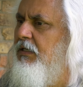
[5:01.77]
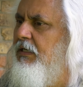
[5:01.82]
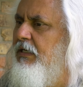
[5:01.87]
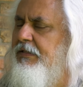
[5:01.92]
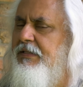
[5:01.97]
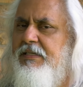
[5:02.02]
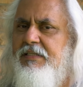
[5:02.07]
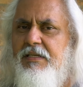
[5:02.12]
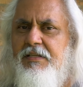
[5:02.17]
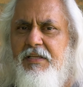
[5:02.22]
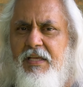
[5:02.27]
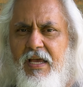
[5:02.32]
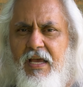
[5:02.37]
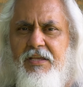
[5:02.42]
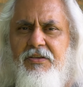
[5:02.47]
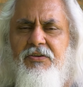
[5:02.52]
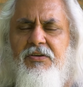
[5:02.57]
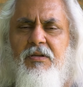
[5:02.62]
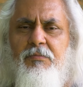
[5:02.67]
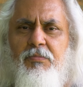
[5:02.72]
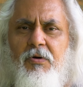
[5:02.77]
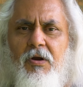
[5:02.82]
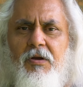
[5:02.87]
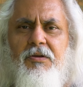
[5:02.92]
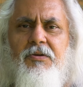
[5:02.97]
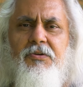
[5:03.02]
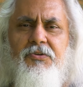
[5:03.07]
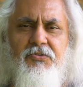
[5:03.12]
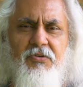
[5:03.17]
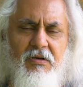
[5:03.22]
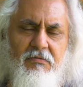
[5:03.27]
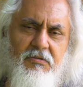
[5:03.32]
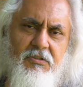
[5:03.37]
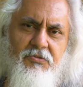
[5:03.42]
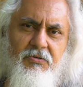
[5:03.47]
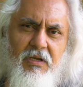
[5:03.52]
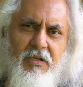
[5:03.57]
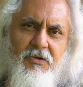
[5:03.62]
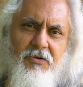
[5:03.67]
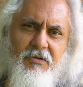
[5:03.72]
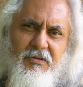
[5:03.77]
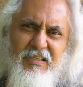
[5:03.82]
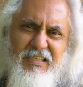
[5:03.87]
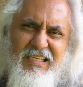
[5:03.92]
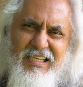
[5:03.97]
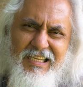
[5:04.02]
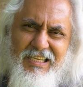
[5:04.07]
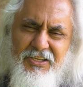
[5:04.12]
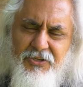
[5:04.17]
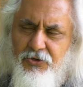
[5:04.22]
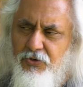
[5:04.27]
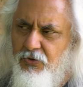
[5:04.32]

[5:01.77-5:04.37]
and they said, yeah, you can park your travel trailer in